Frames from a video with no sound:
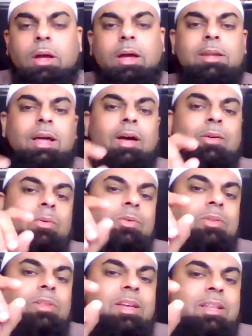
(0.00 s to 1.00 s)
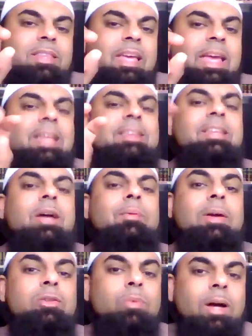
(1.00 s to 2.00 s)
And now look at the
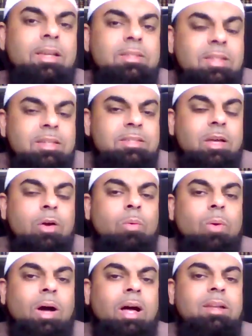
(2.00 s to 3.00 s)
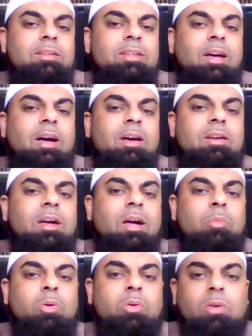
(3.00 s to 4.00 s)
indirect dua he says, Wa anta
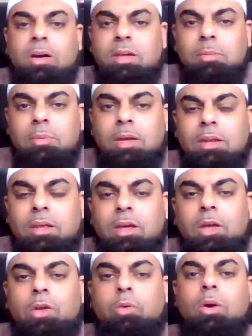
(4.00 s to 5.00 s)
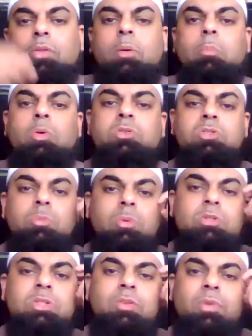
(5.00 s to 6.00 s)
arhamur rahimin. You are the most
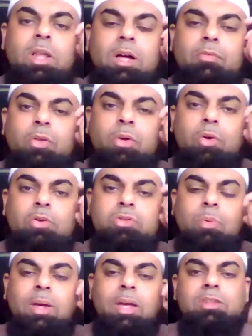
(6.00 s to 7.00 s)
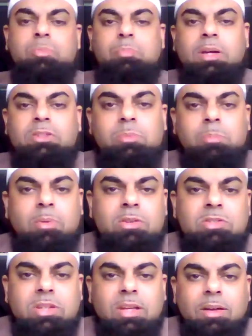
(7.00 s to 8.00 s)
merciful of those who express
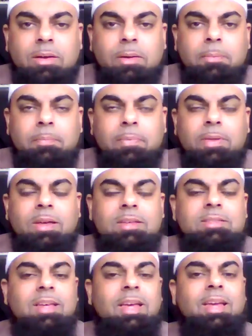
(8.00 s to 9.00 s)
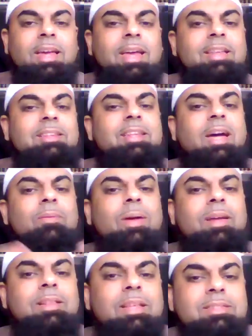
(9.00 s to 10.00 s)
mercy. Say so
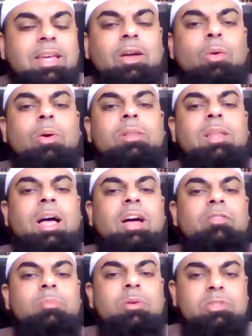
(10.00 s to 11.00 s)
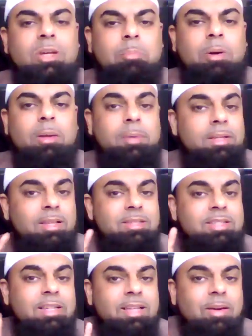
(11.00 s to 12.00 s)
indirectly saying, oh Allah have mercy upon me. He didn't
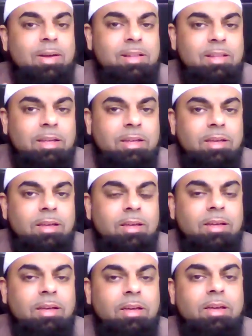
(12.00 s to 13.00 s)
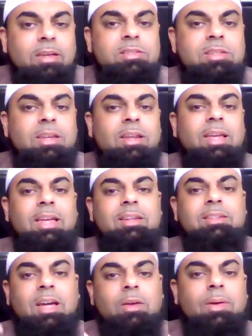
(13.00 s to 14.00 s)
say directly said it
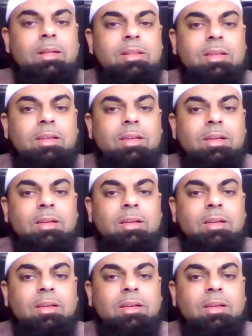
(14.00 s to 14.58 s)
indirectly.